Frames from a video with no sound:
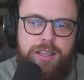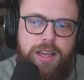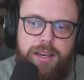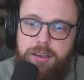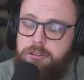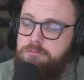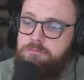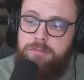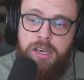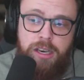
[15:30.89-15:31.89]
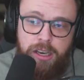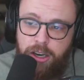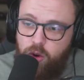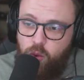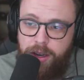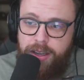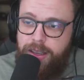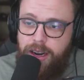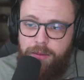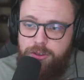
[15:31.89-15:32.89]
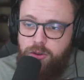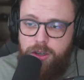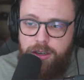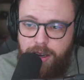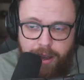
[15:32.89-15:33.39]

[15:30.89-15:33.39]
like, we ended up doing it